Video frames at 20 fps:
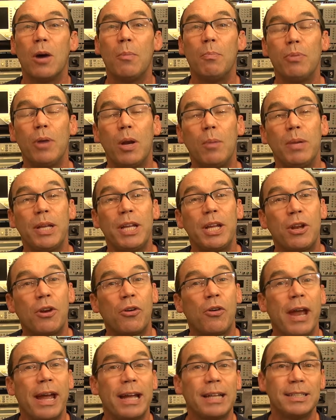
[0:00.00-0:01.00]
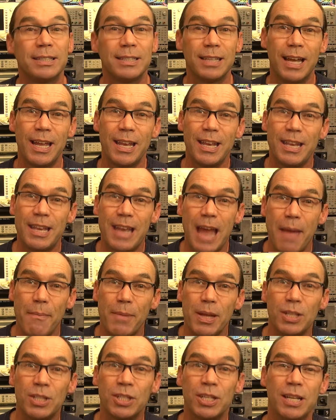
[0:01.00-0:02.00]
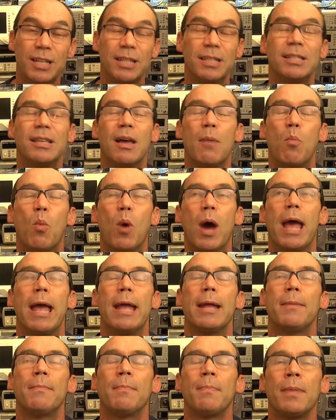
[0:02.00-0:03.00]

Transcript: are probably cracked and damaged in some way.